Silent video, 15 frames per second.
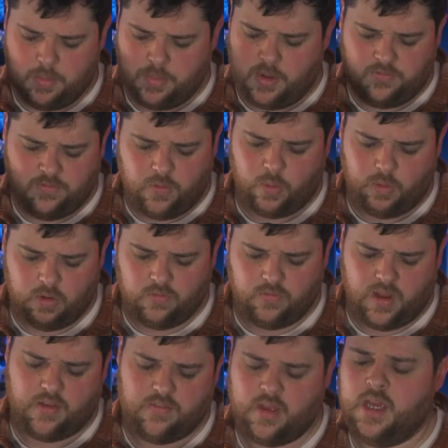probably be a four or a
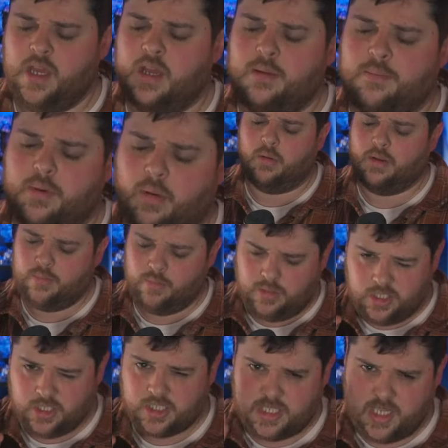five. But
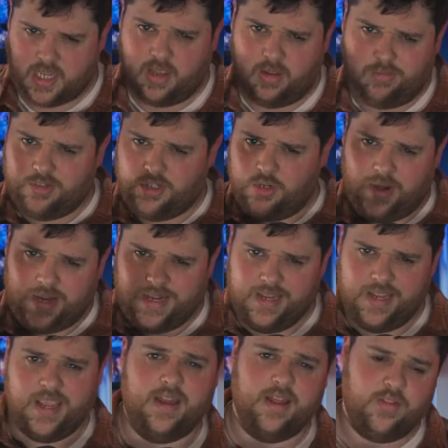we'll just stick it
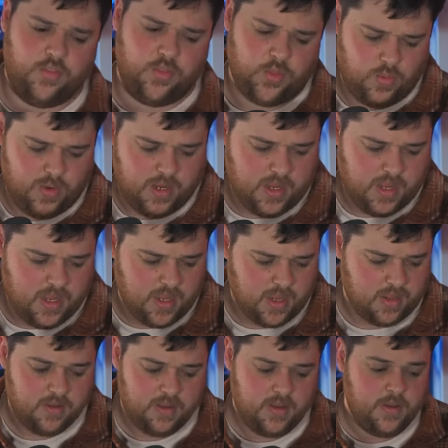directly in a three
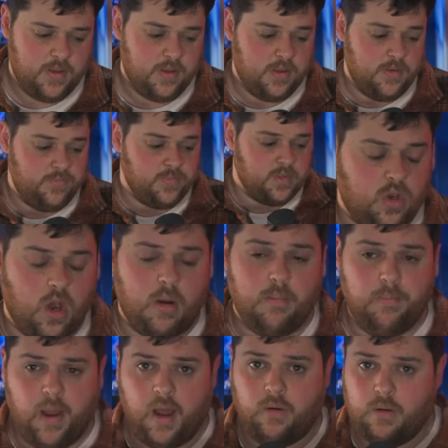here.
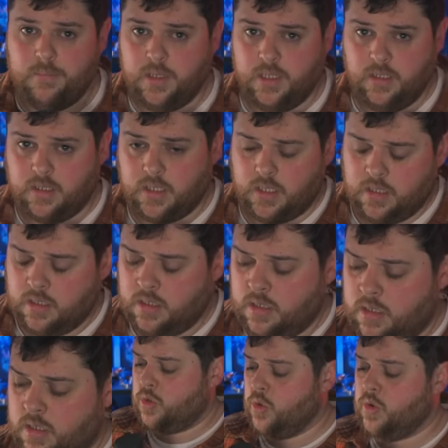Comparability.
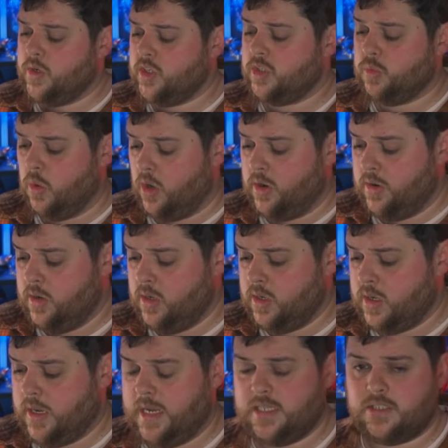Ghoulies 1
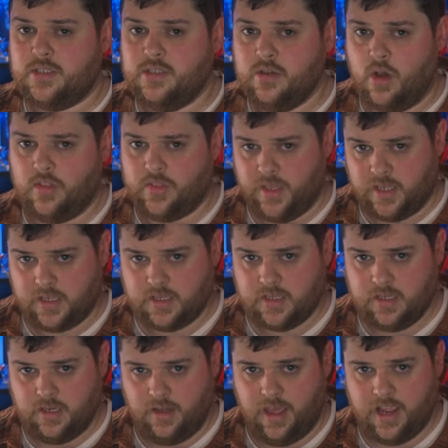is nothing
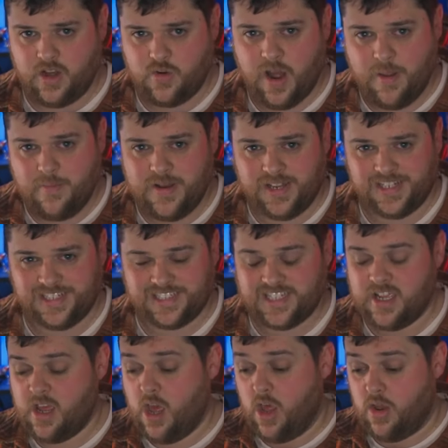like
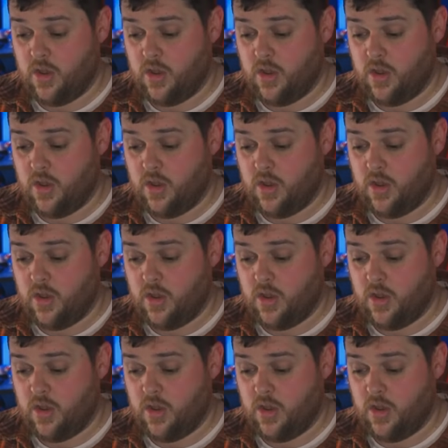Gremlins.